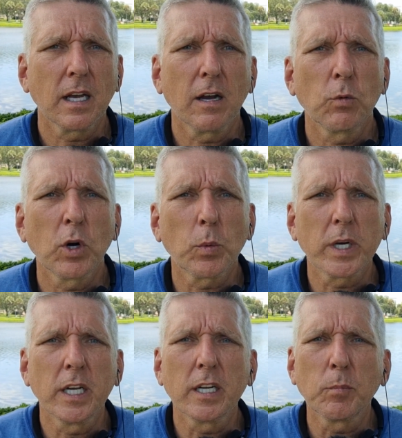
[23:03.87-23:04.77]
where we're
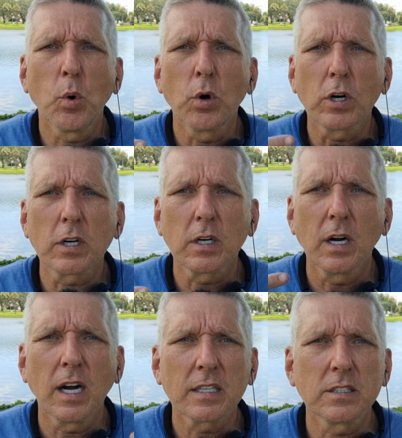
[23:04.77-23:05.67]
getting more
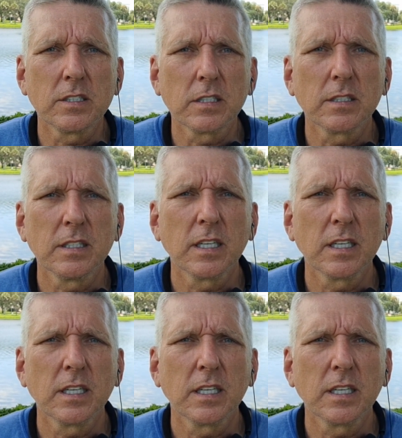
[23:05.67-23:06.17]
oxygen,